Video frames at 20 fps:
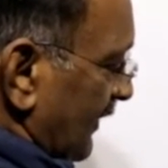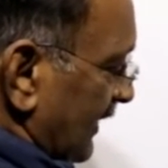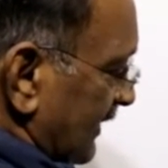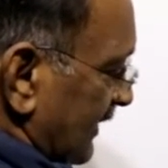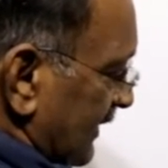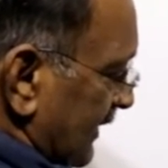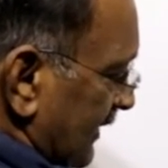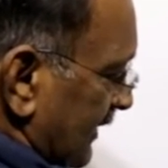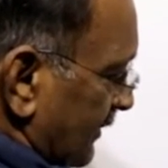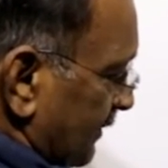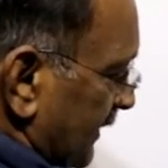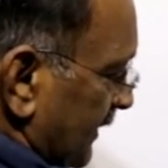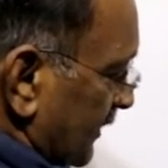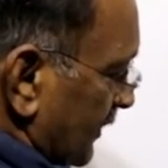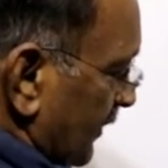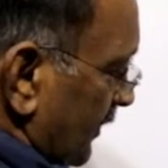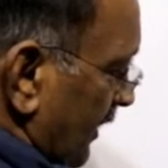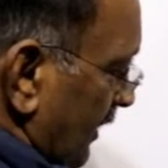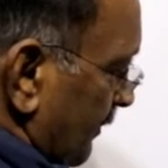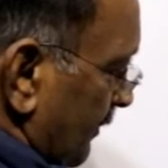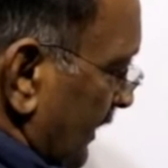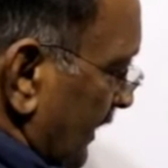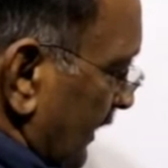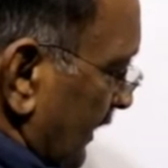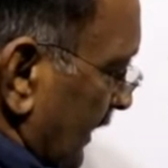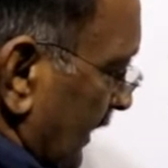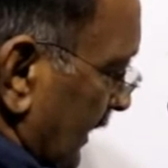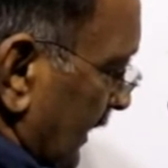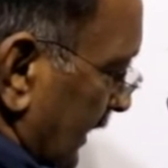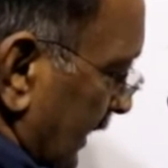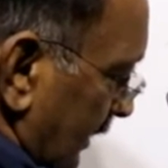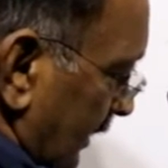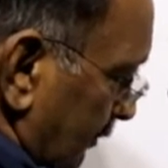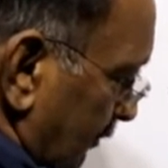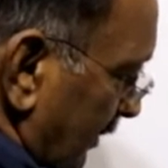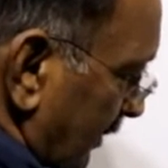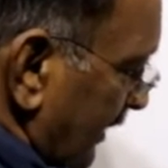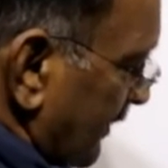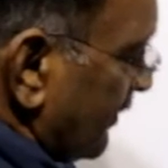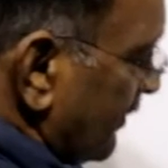With respect to normal,
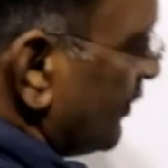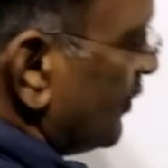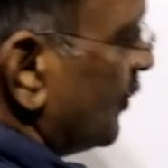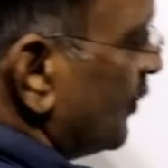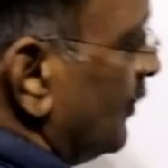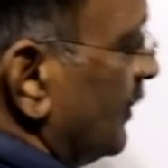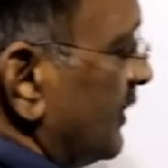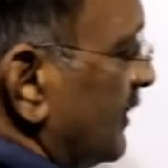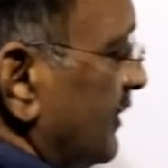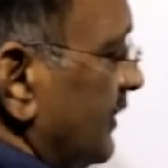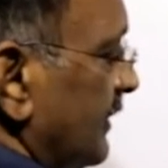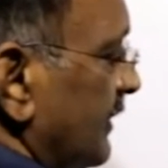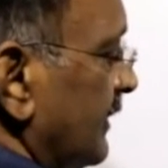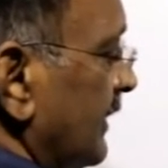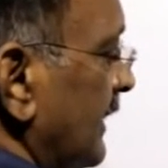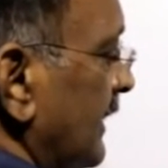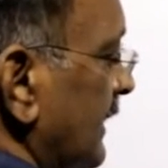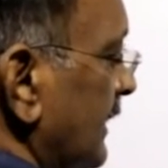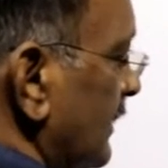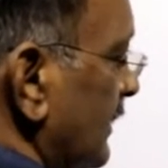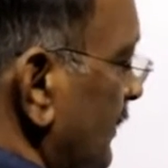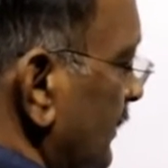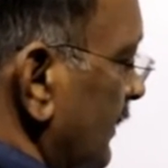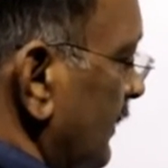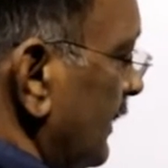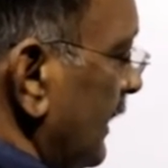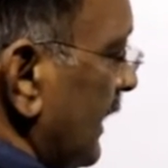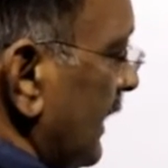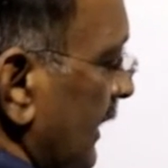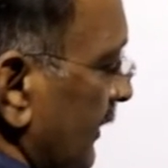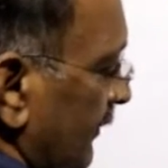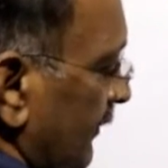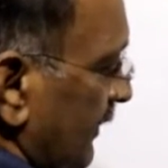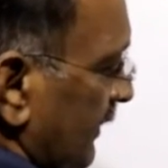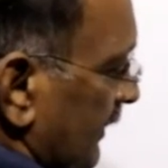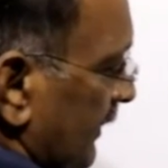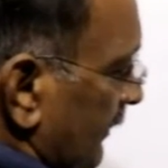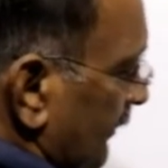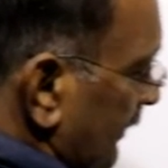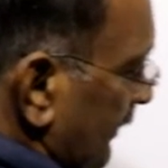it bends towards it. So
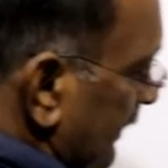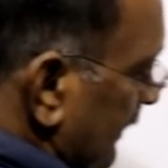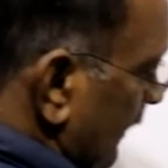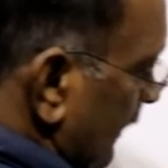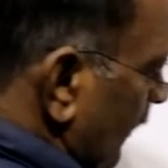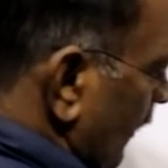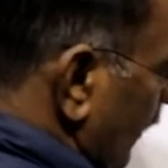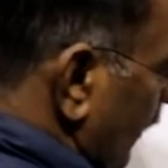with the